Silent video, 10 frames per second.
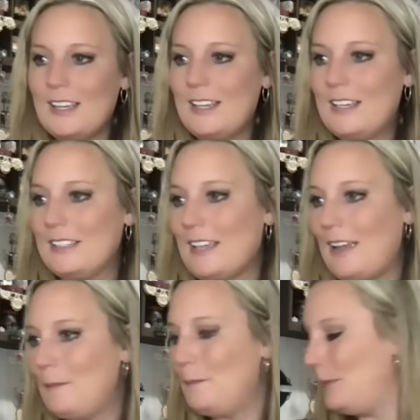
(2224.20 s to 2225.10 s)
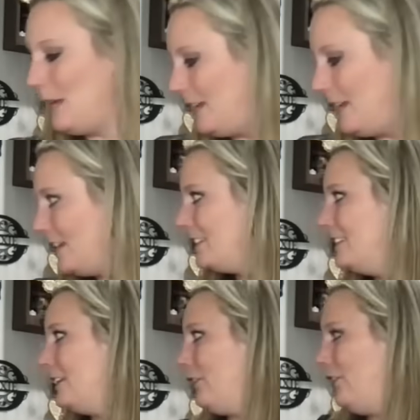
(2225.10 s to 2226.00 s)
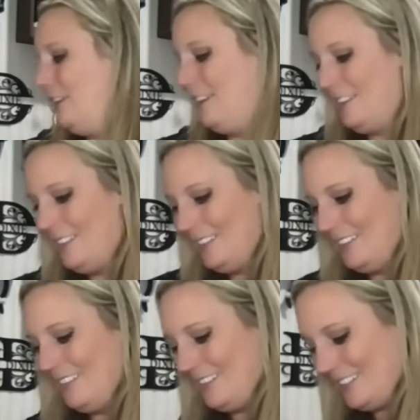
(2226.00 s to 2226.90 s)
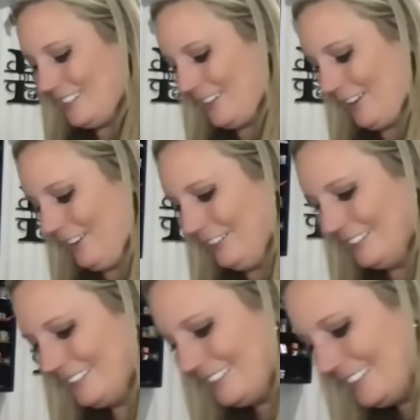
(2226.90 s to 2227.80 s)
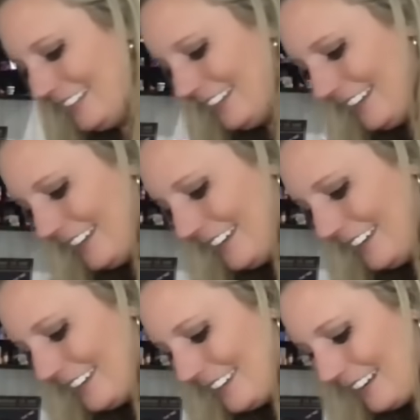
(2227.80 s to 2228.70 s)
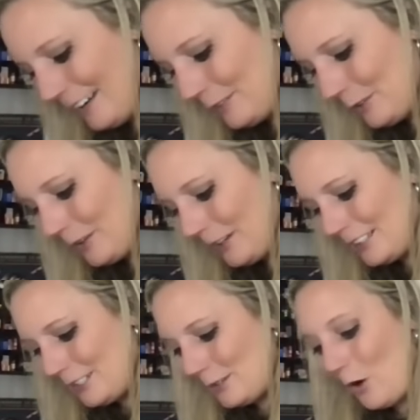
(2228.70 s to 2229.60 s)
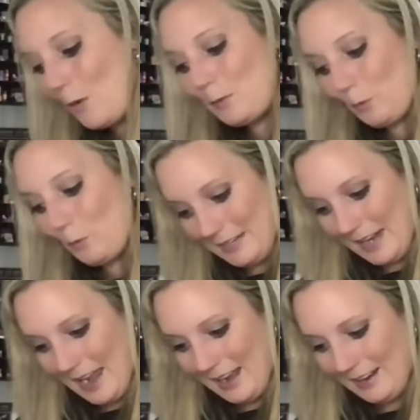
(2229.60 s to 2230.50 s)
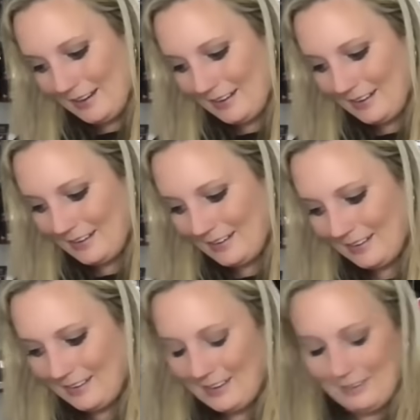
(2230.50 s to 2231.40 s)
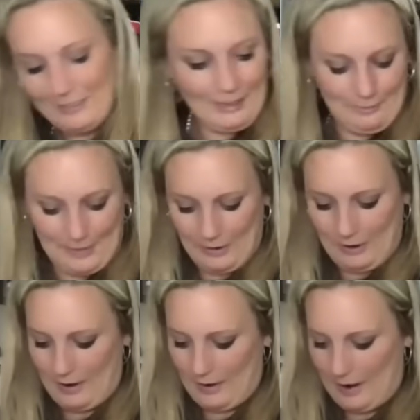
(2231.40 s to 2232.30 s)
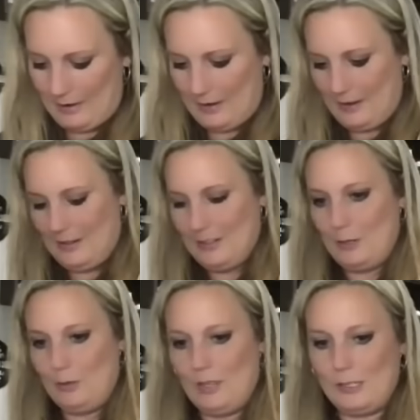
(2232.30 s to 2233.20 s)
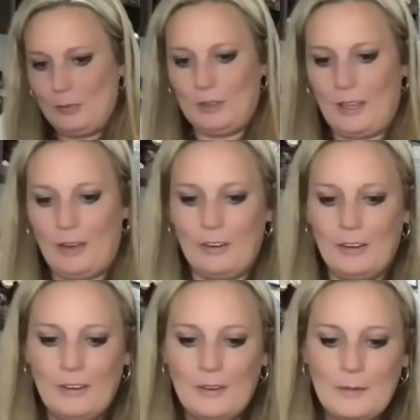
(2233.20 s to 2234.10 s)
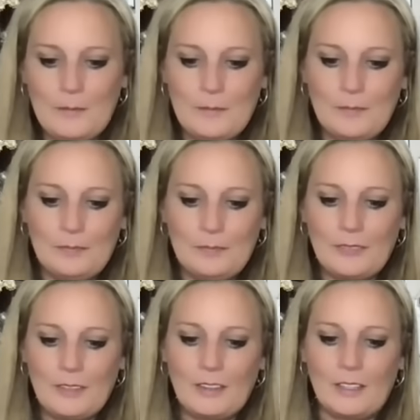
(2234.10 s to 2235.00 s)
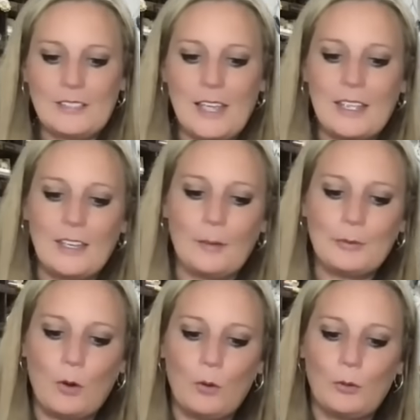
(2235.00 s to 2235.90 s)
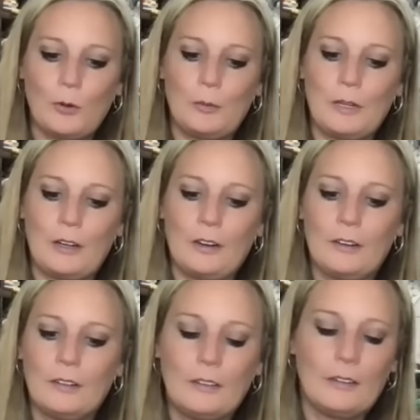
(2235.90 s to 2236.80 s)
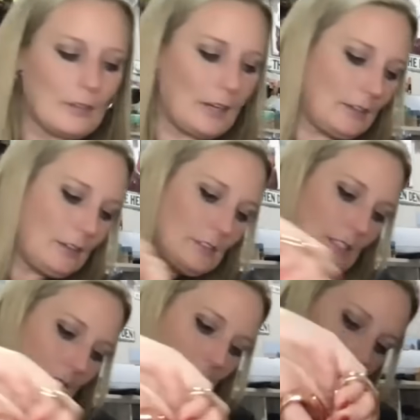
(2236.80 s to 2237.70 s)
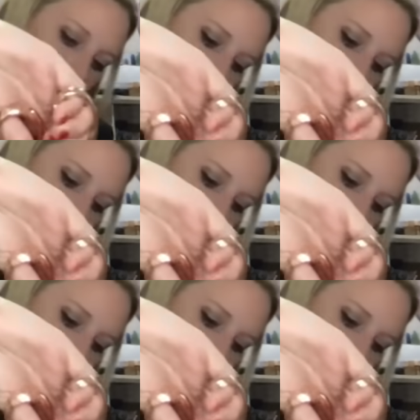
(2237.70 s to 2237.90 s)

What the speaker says: is a big deal. So I'm going to open one day, if I can figure out how to do this without like taking up the whole room here. Okay, there's that.